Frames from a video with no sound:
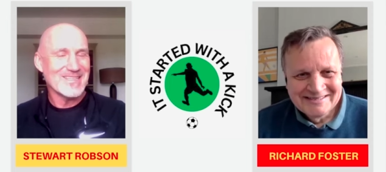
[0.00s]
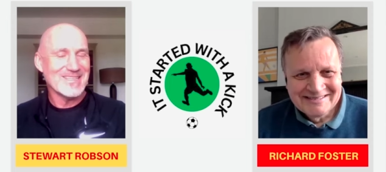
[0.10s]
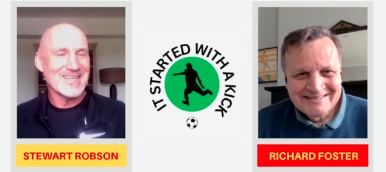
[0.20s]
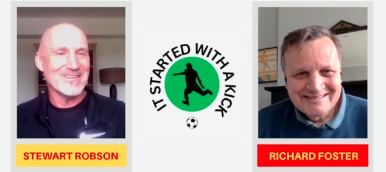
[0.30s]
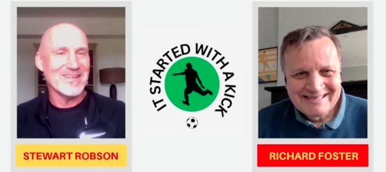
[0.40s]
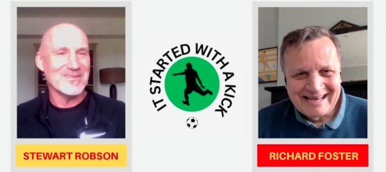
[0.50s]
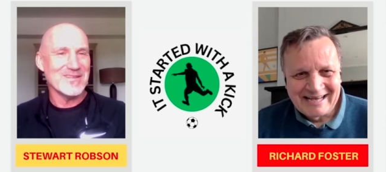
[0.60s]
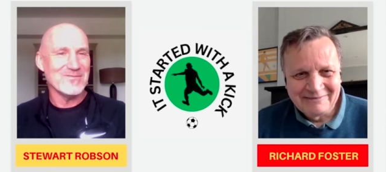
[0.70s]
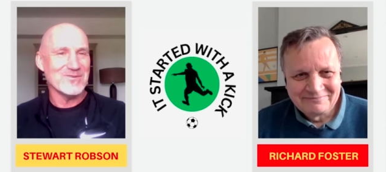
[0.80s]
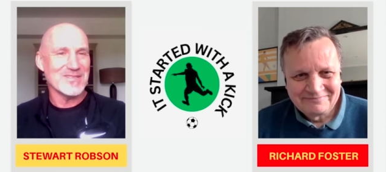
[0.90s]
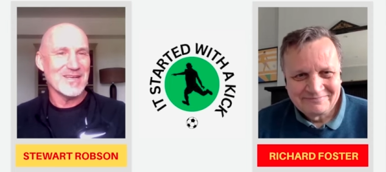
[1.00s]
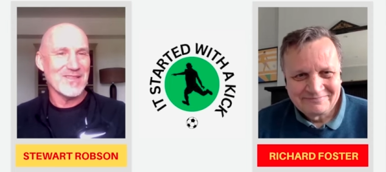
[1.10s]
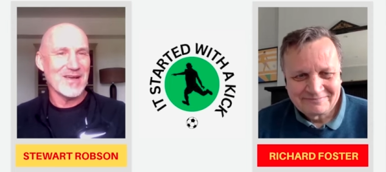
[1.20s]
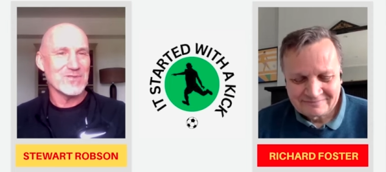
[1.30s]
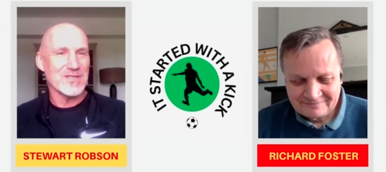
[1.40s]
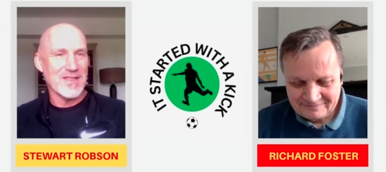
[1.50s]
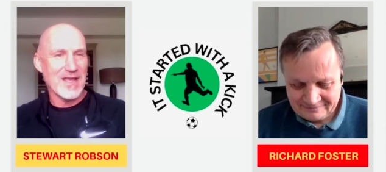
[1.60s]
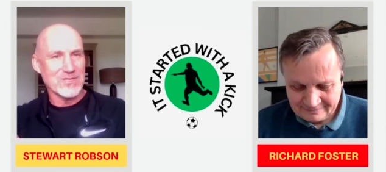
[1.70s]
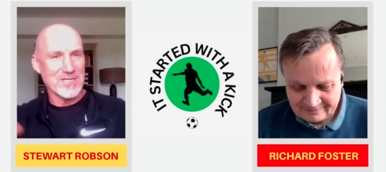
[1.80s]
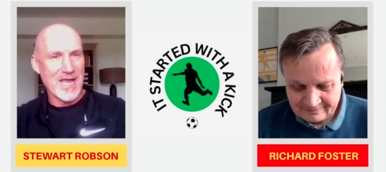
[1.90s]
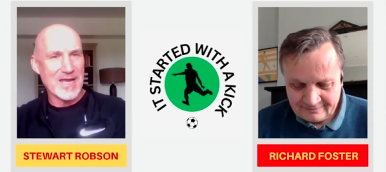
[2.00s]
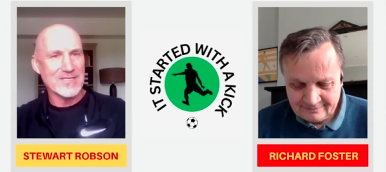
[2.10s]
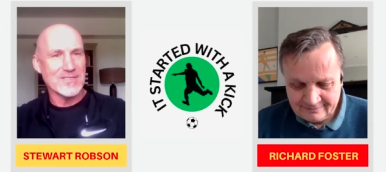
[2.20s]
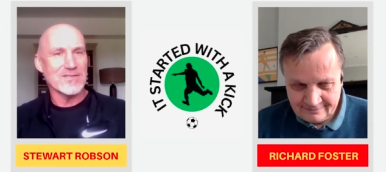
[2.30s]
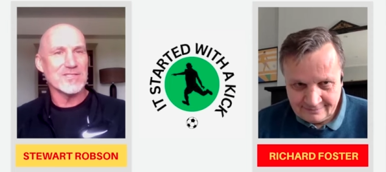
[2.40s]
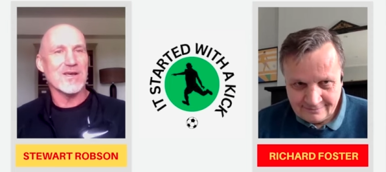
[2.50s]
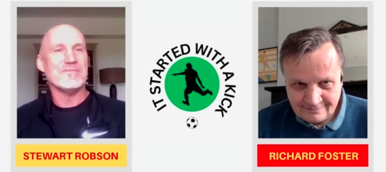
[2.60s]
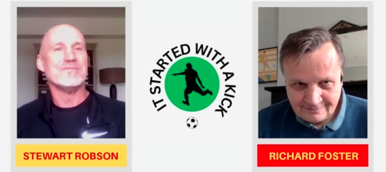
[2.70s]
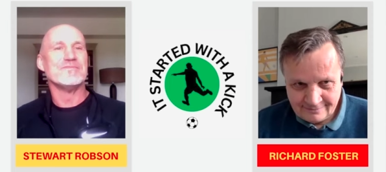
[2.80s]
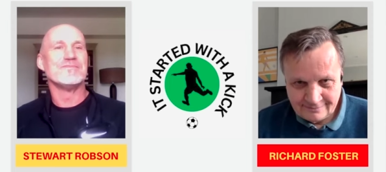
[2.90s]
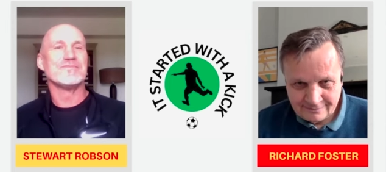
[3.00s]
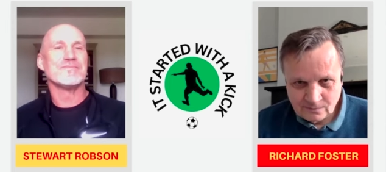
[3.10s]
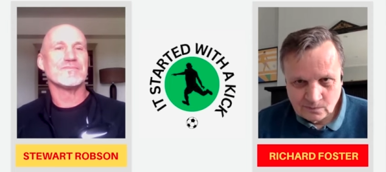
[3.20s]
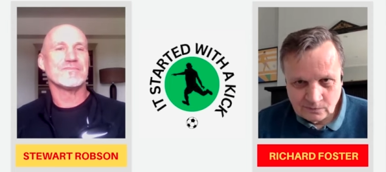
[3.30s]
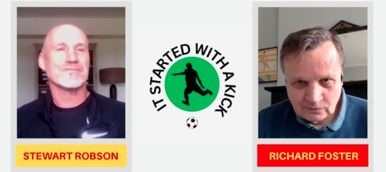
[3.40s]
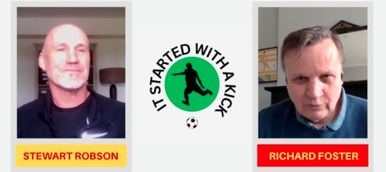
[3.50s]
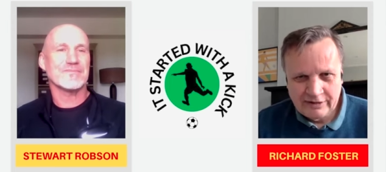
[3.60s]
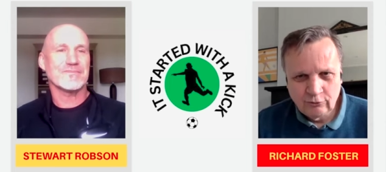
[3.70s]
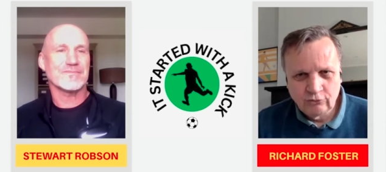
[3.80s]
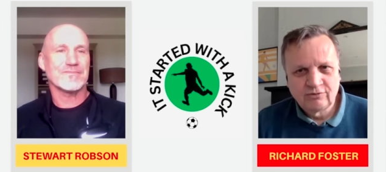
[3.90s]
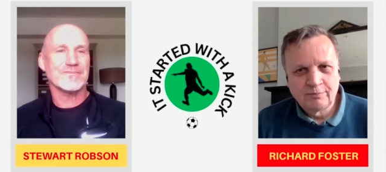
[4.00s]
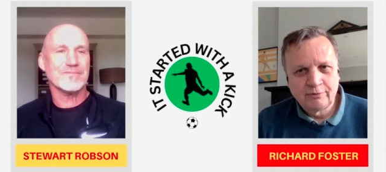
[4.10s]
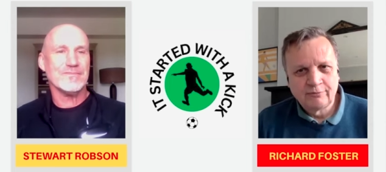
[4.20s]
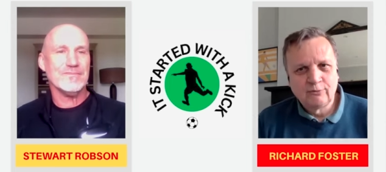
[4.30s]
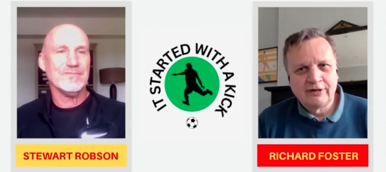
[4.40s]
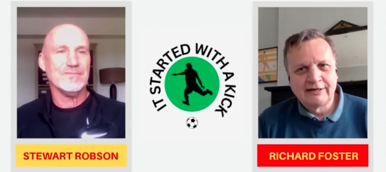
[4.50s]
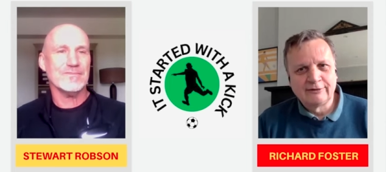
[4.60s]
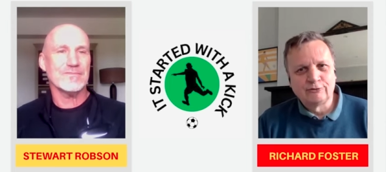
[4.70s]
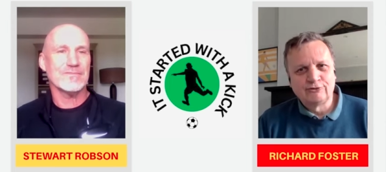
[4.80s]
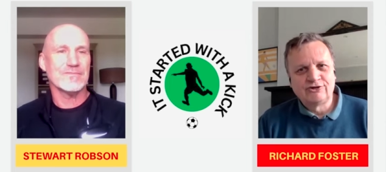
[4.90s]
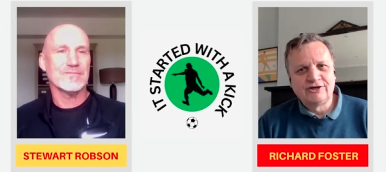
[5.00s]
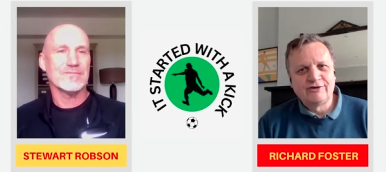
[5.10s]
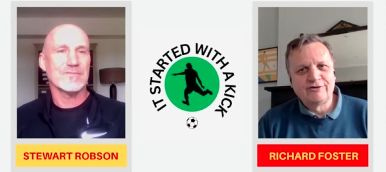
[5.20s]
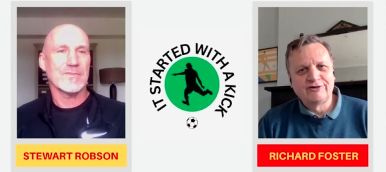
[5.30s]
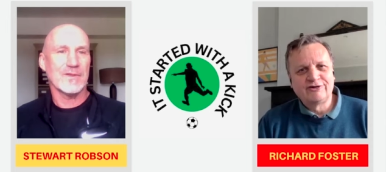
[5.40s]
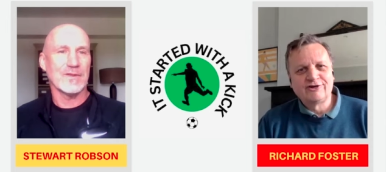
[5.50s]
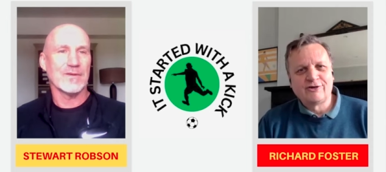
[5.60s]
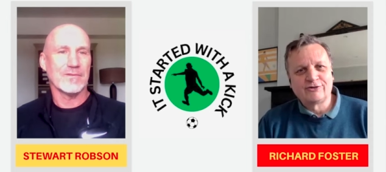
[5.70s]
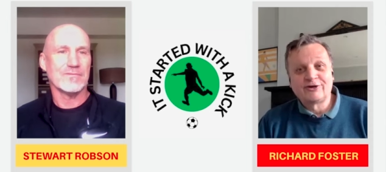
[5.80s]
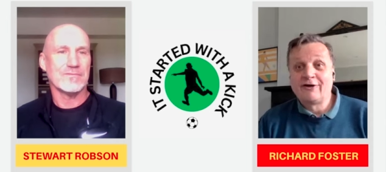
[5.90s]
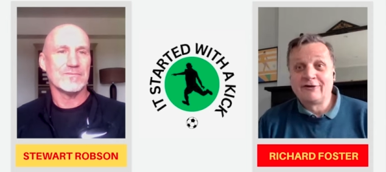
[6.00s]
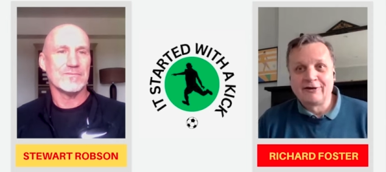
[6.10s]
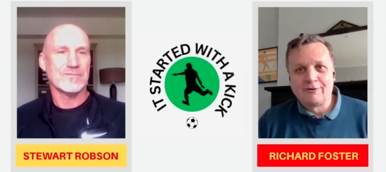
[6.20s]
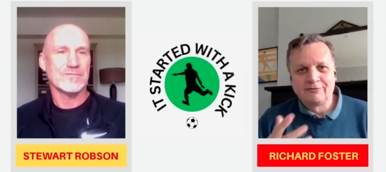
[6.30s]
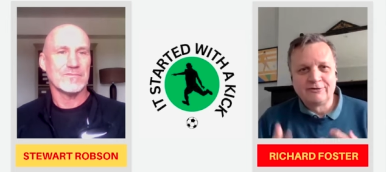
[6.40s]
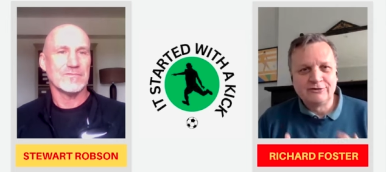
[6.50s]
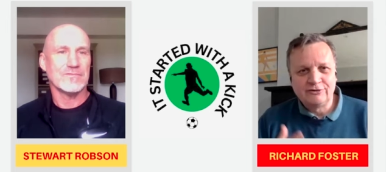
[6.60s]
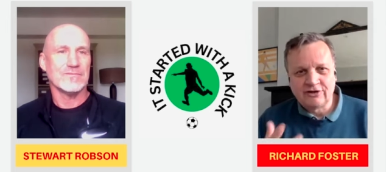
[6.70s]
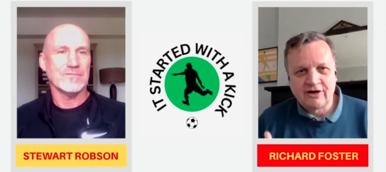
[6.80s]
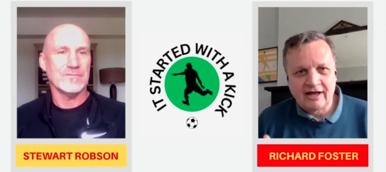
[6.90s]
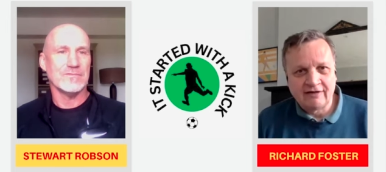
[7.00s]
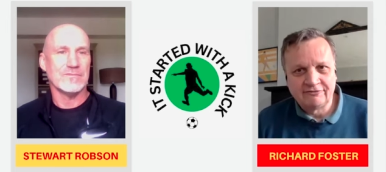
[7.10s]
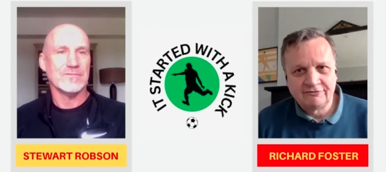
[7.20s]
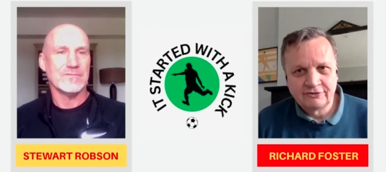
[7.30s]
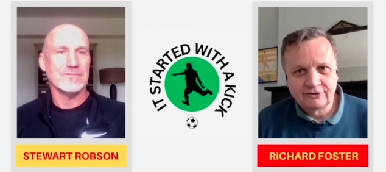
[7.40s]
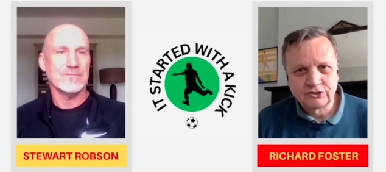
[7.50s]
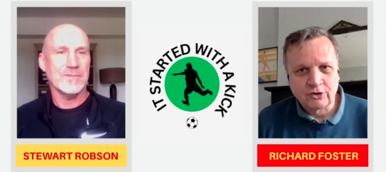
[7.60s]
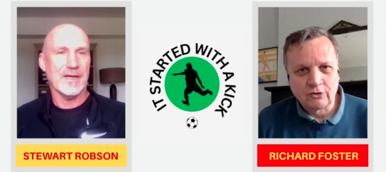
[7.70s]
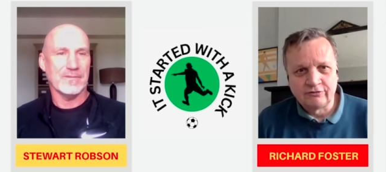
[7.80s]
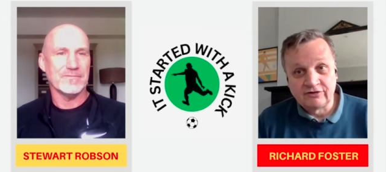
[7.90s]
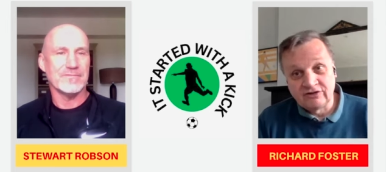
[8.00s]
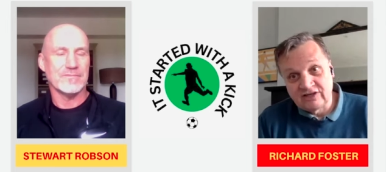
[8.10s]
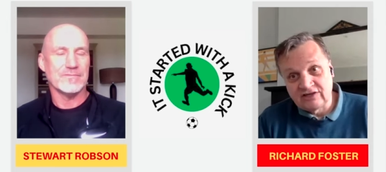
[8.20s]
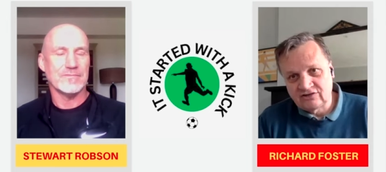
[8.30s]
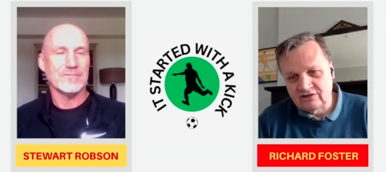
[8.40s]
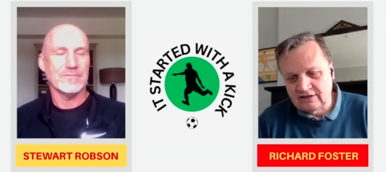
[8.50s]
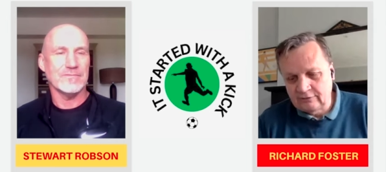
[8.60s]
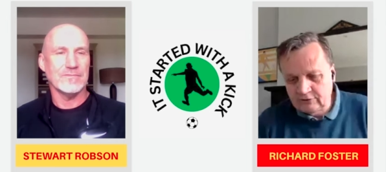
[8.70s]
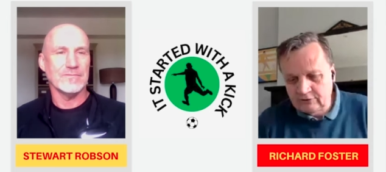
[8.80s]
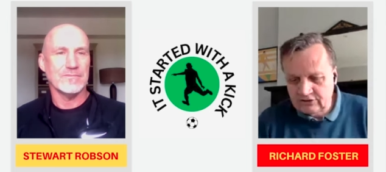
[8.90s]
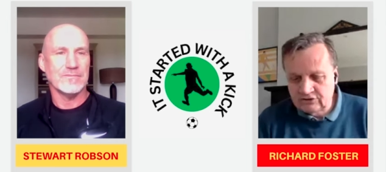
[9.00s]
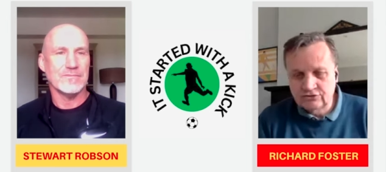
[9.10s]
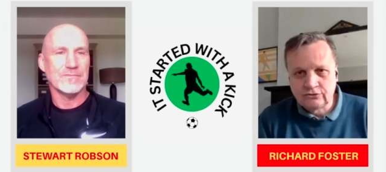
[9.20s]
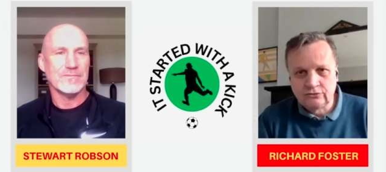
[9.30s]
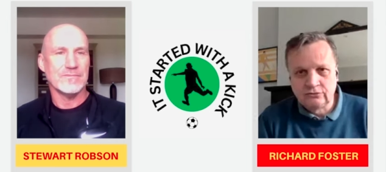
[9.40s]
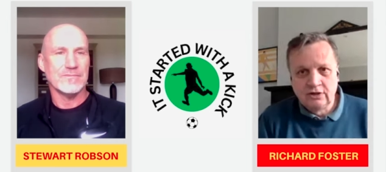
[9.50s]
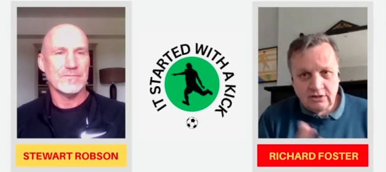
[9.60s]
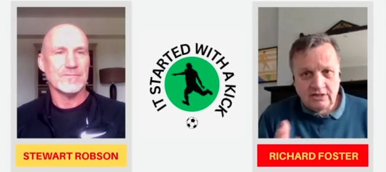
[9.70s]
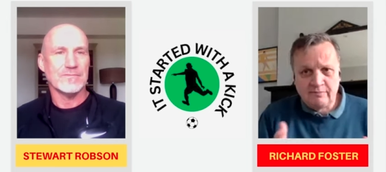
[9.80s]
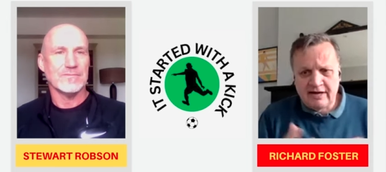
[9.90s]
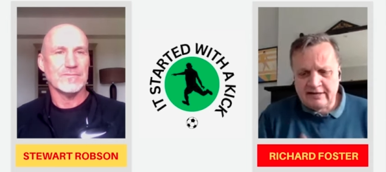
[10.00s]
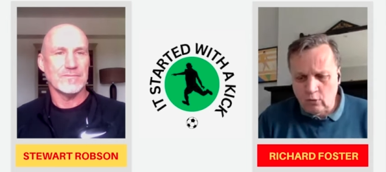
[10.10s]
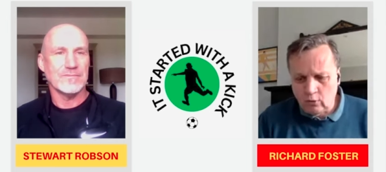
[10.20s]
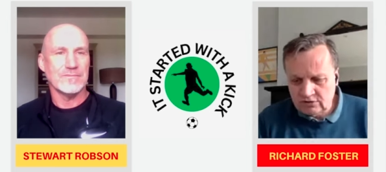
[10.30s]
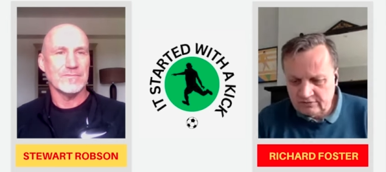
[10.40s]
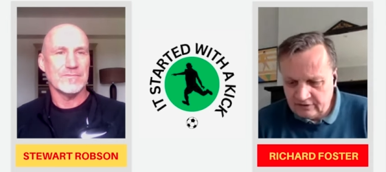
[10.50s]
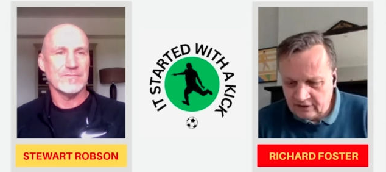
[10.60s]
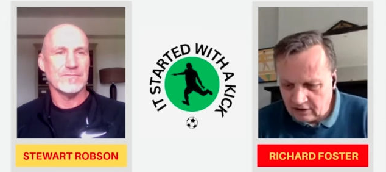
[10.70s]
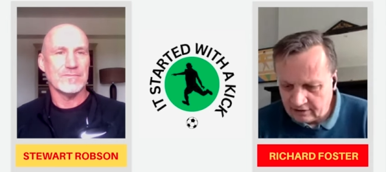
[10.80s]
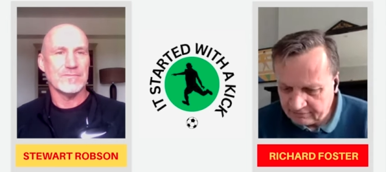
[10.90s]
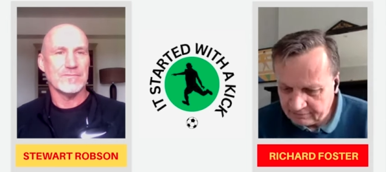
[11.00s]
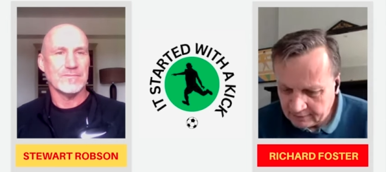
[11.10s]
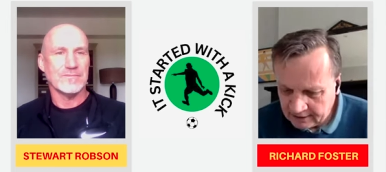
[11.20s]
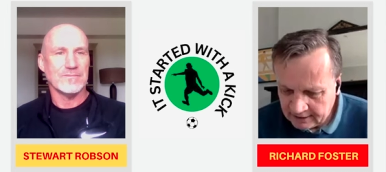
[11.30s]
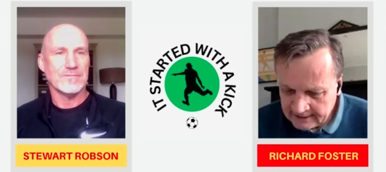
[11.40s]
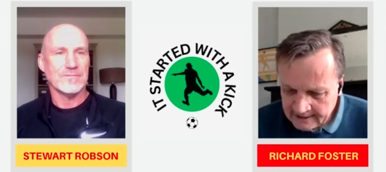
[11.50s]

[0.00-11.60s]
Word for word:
Speaker 1: that, that, yeah.
Speaker 2: That, that was that was the angst at the time. Wheels upon wheels, you know, there's mm. lots going on that you don't mm. have control yeah. of your destiny, which is true in many walks of life. But